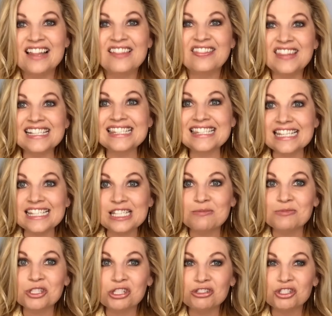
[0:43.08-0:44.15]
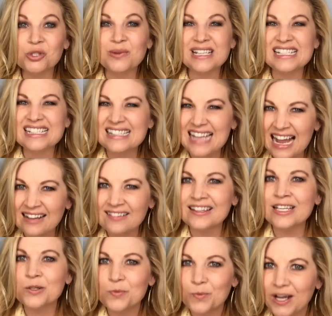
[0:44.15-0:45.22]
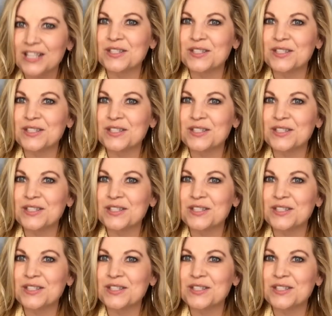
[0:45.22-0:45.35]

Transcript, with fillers: This system shows you exactly what